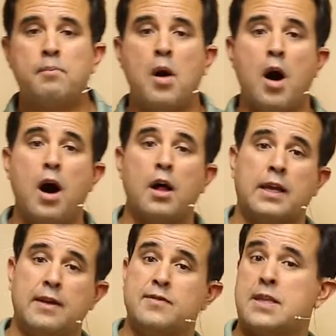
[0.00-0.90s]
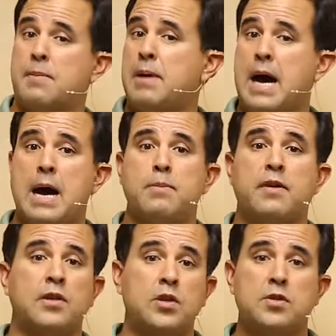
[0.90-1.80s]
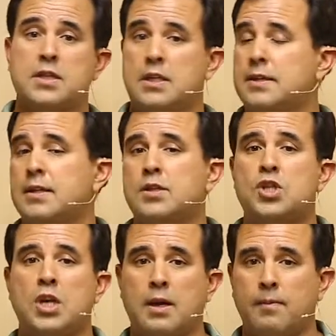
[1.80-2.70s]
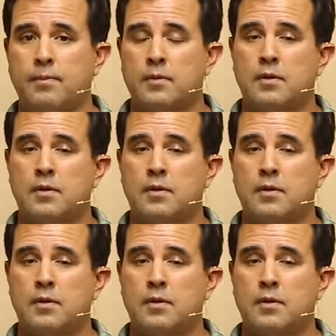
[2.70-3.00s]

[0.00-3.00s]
Paul gives the Bob of Lucy to Jim.